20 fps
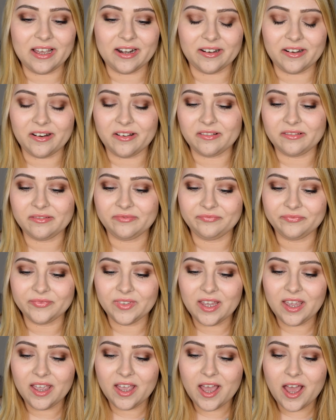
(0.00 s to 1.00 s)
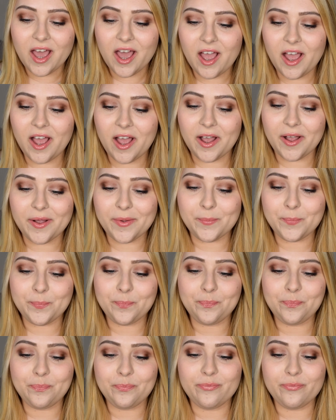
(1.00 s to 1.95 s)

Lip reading: I don't know.